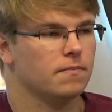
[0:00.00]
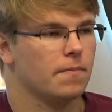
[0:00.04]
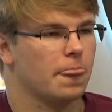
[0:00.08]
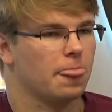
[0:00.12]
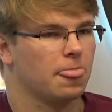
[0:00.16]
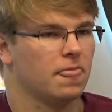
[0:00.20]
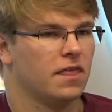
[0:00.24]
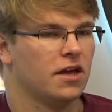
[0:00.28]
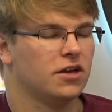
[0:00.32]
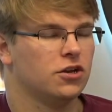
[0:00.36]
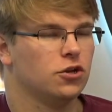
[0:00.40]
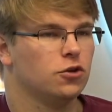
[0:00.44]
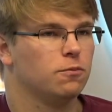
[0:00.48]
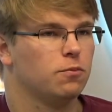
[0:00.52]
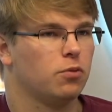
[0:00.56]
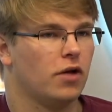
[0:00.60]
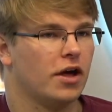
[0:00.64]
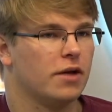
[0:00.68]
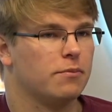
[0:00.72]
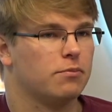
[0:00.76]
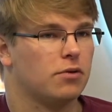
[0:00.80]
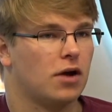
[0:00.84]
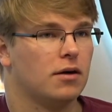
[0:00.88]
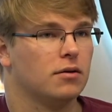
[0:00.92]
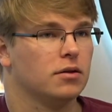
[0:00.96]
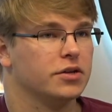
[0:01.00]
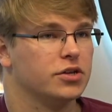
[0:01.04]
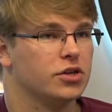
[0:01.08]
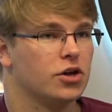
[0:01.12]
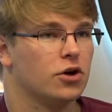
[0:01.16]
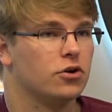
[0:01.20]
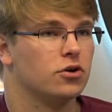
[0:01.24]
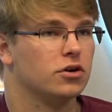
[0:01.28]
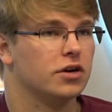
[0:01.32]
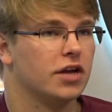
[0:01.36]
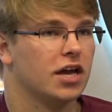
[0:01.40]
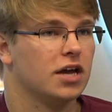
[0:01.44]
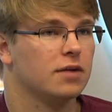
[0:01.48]
then you'd play probably
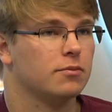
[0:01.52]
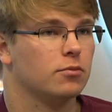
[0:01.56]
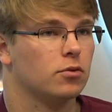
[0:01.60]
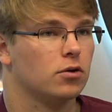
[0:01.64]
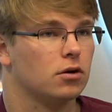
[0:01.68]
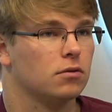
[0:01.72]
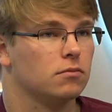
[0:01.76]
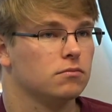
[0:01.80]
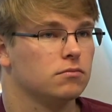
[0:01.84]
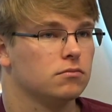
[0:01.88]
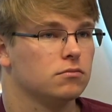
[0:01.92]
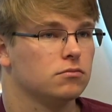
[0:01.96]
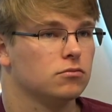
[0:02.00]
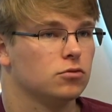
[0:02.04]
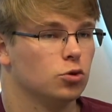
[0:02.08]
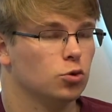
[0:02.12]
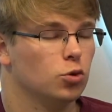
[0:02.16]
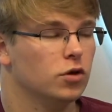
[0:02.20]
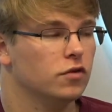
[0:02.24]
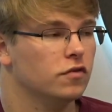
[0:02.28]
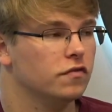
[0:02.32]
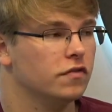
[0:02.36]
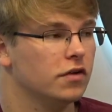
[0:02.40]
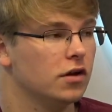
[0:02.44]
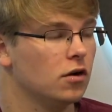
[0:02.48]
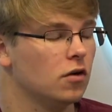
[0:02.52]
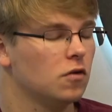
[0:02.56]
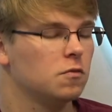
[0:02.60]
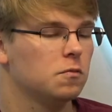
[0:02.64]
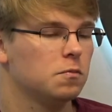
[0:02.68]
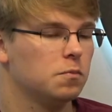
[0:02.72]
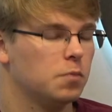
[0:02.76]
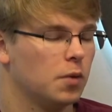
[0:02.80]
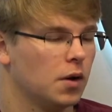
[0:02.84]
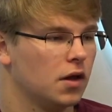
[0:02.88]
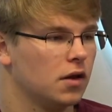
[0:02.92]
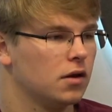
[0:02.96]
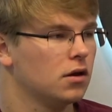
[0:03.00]
Notre Dame or Louisville.
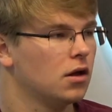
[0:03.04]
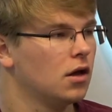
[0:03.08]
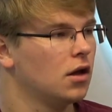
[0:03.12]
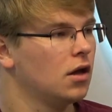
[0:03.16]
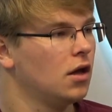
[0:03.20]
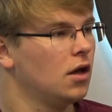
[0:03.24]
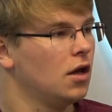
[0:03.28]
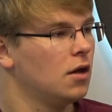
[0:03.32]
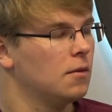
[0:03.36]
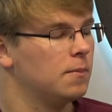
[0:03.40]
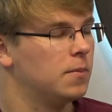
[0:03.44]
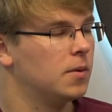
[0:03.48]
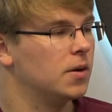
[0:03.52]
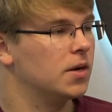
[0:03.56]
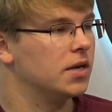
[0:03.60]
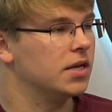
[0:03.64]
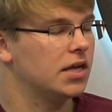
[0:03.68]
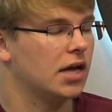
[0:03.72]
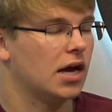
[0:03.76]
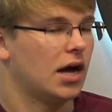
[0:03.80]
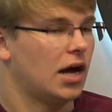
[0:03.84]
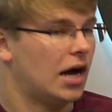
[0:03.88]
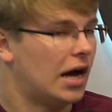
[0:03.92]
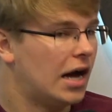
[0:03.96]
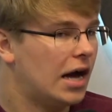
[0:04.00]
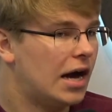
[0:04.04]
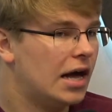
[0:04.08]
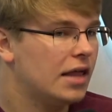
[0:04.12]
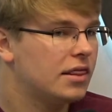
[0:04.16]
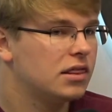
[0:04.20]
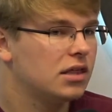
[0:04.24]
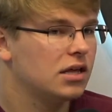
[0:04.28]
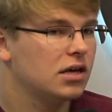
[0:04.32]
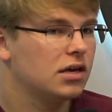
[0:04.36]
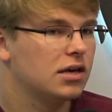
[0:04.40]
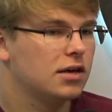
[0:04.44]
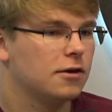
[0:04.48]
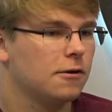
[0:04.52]
Yep. But yeah, I
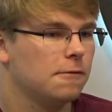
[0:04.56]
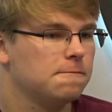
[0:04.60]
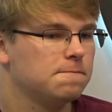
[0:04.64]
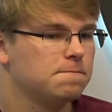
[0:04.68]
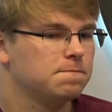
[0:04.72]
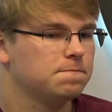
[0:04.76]
think,